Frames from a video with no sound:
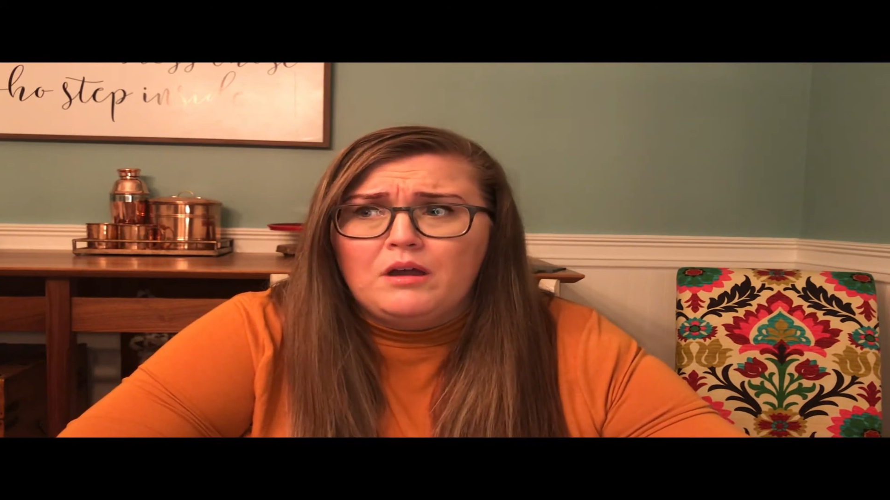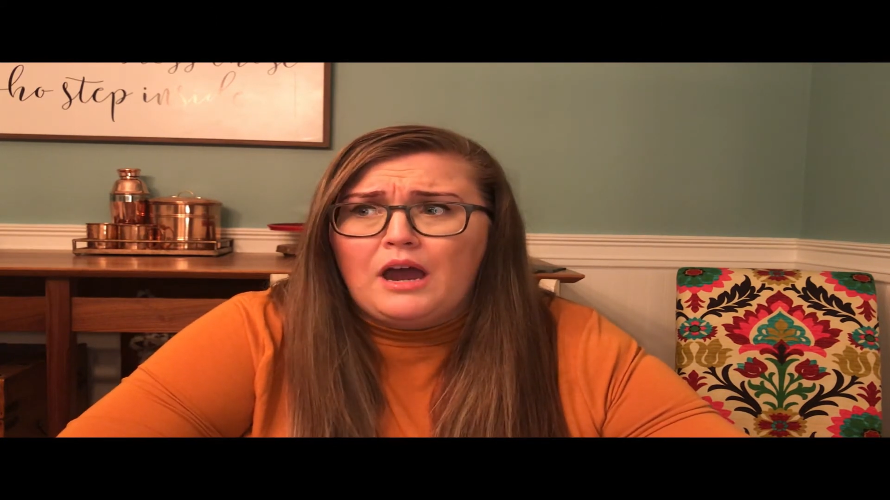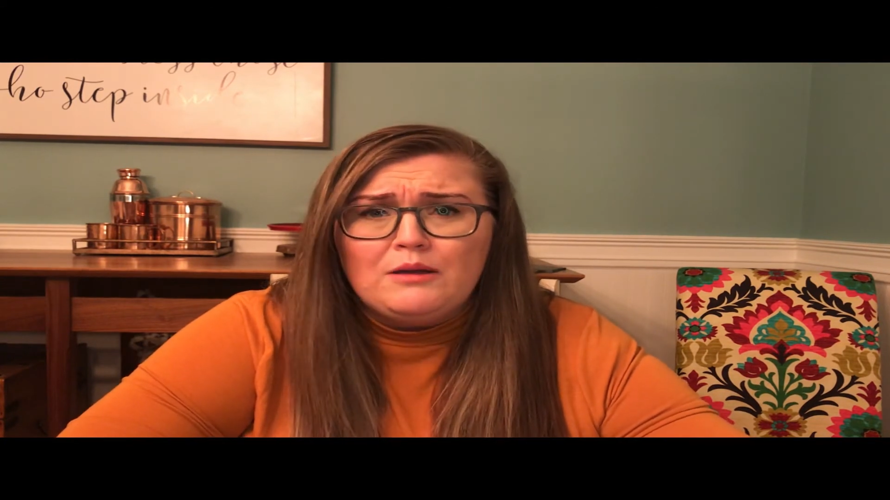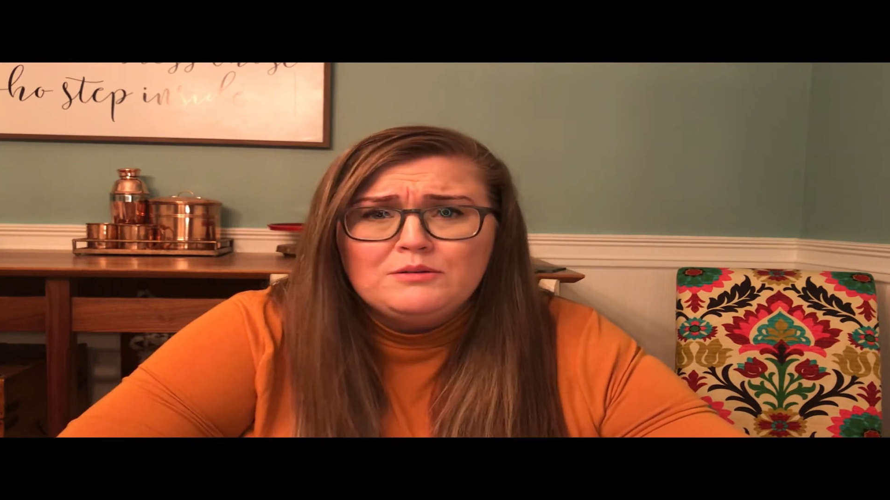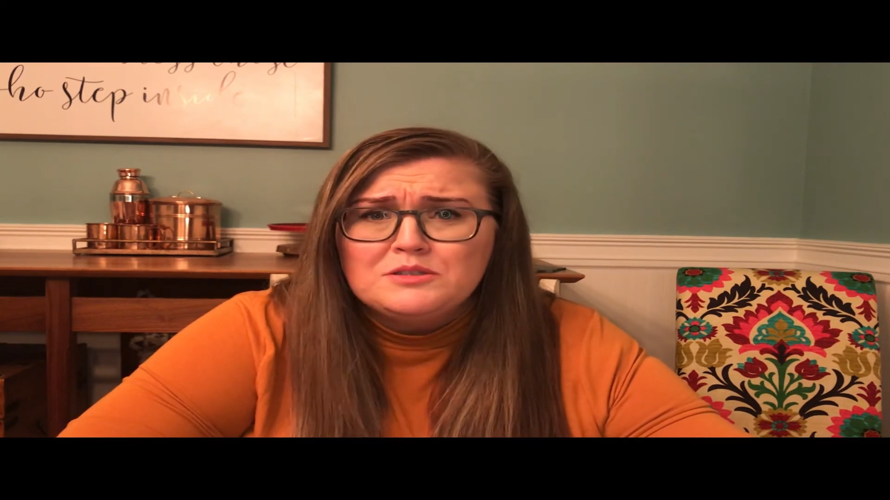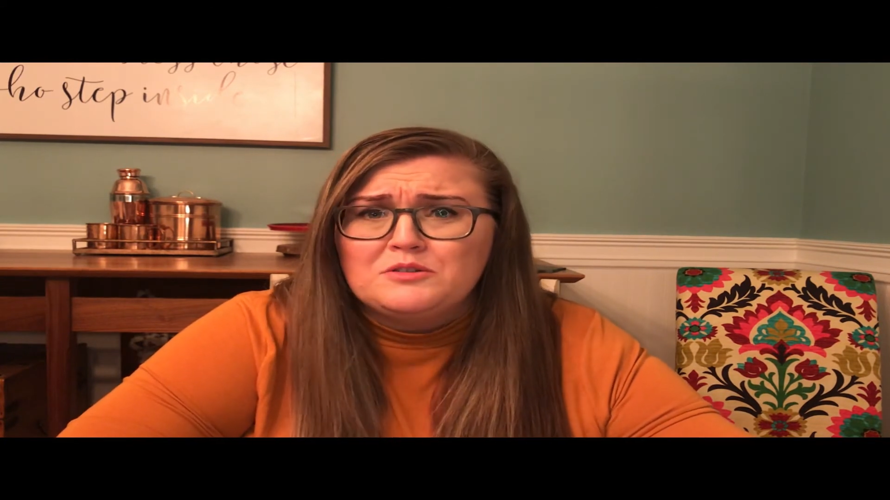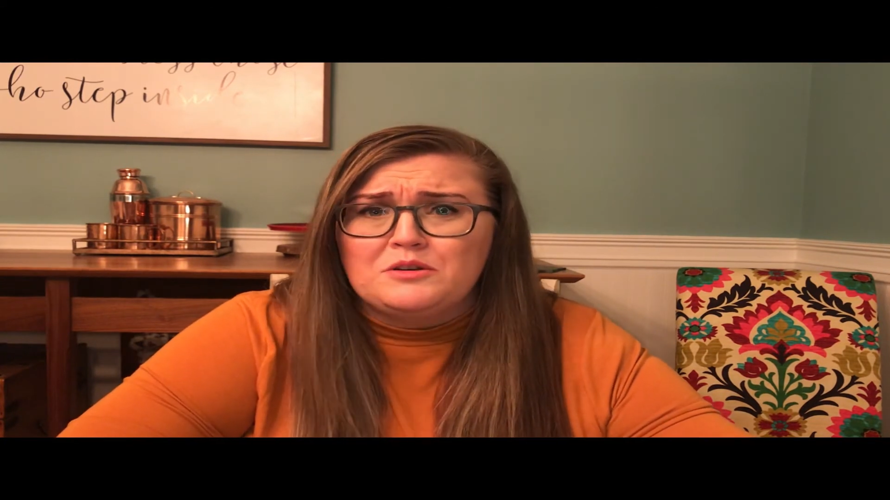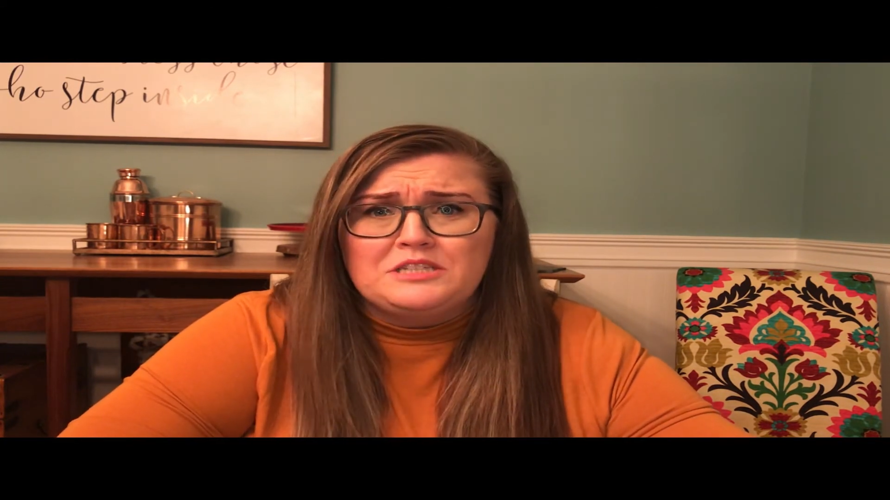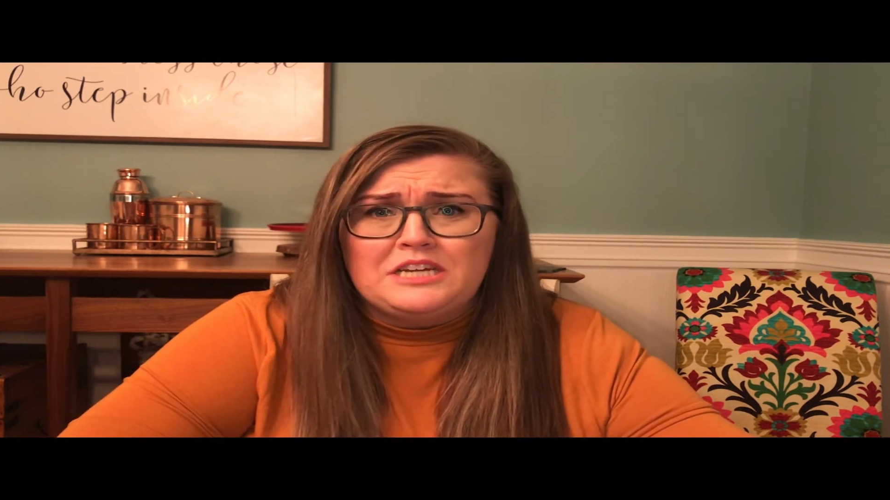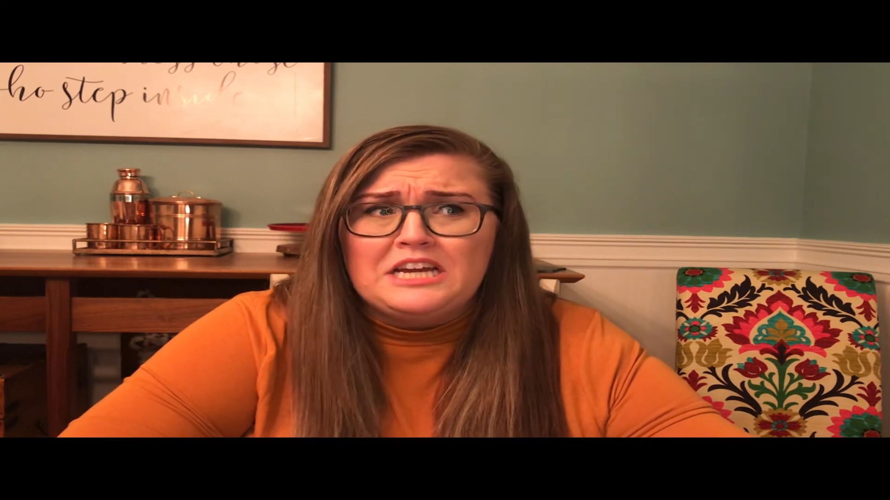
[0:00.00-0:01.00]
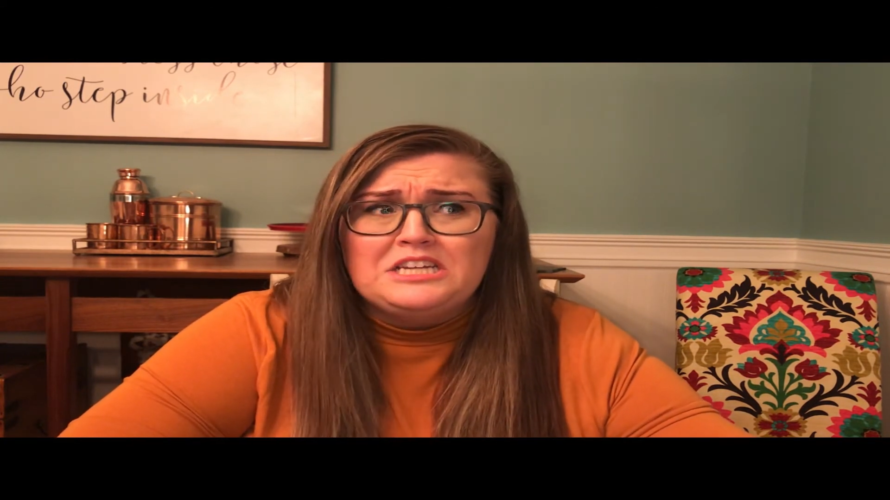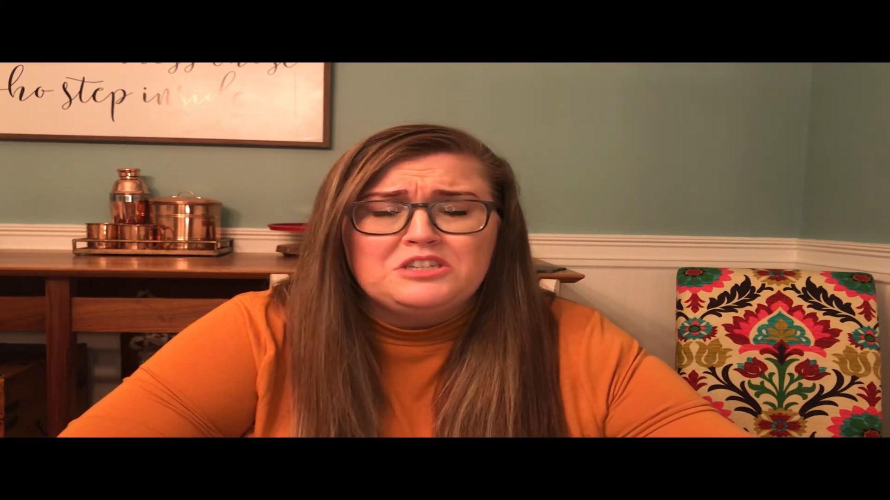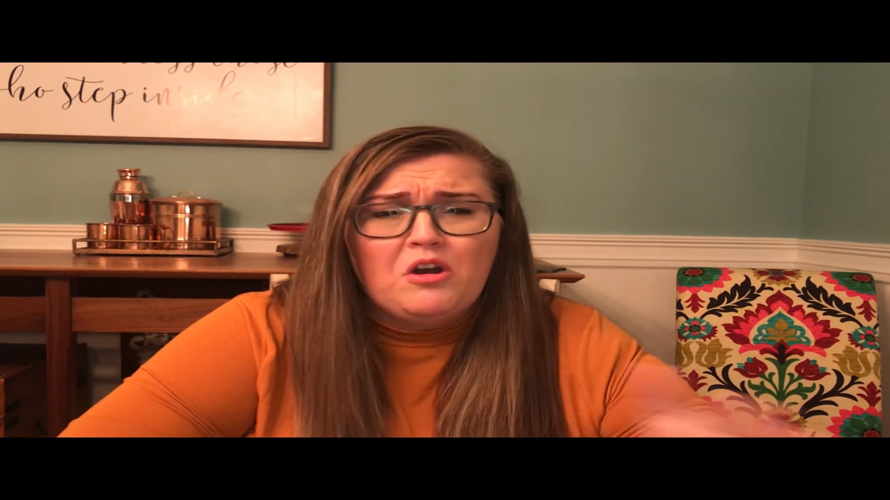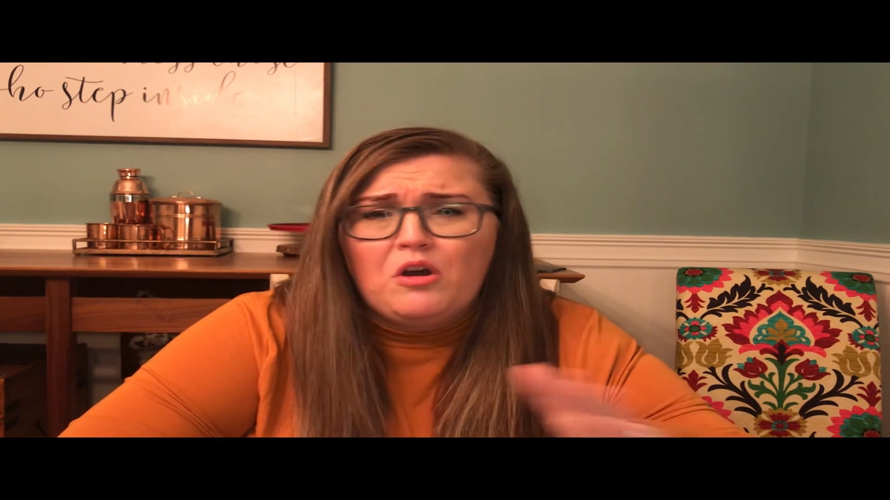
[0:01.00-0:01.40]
I was critiqued